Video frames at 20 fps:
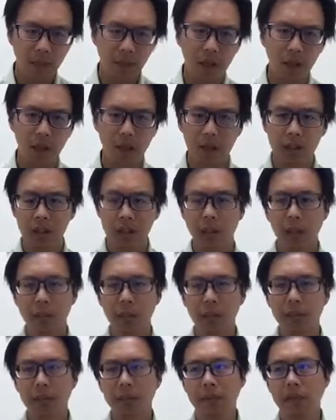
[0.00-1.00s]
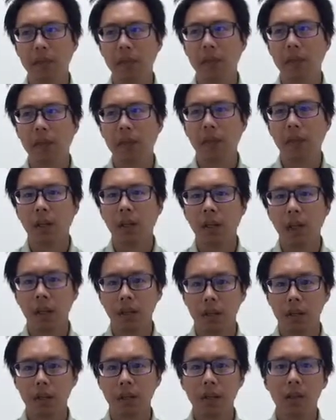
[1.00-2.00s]
It's a type of,
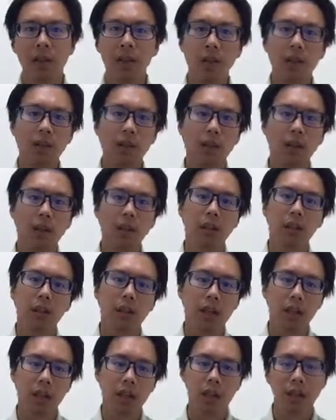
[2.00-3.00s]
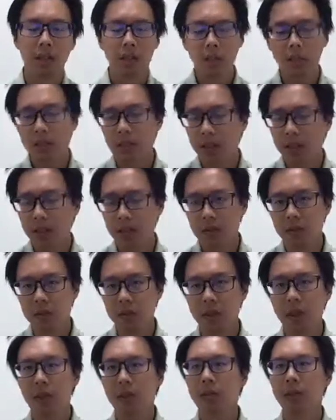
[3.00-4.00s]
you can see it as an
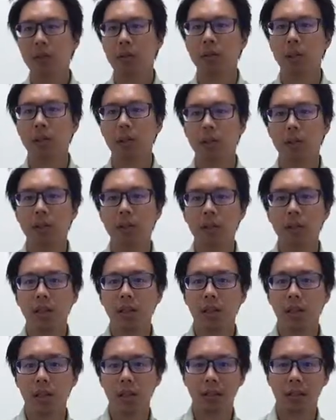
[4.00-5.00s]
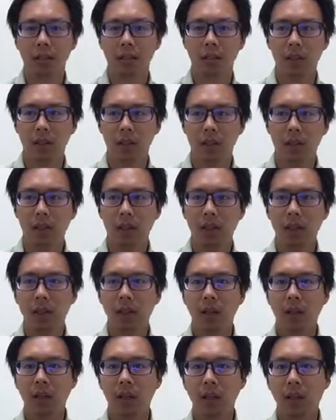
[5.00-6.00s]
exercise, or you can see it as a
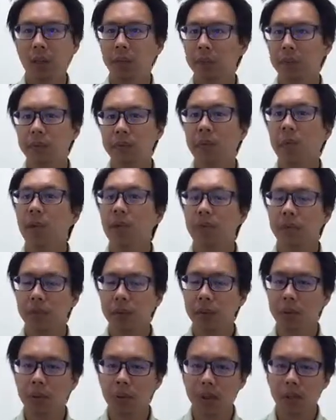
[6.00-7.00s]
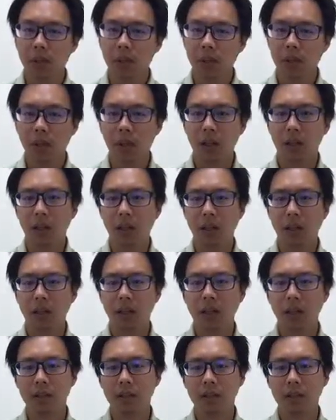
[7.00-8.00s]
type of Kung Fu.
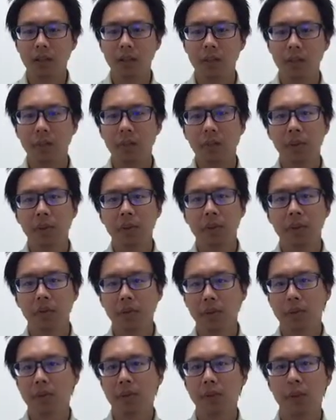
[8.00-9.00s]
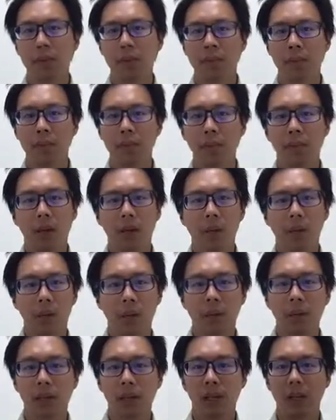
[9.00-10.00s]
And it's completely different from
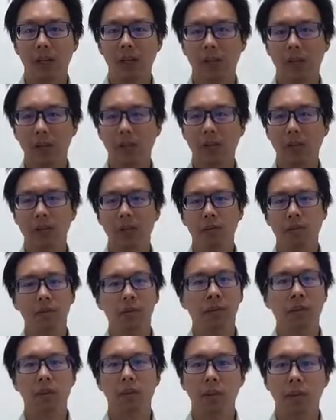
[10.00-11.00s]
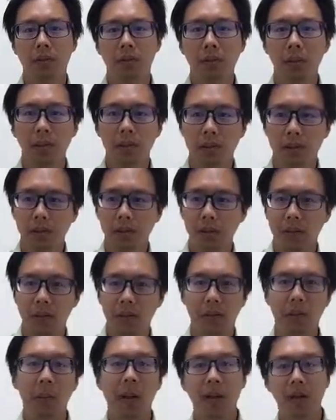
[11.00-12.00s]
MMA or the real or
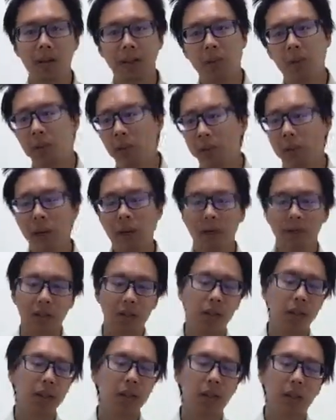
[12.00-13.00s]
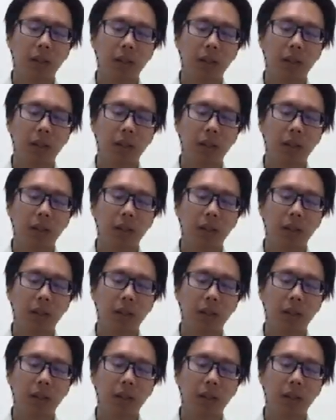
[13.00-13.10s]
the boxing.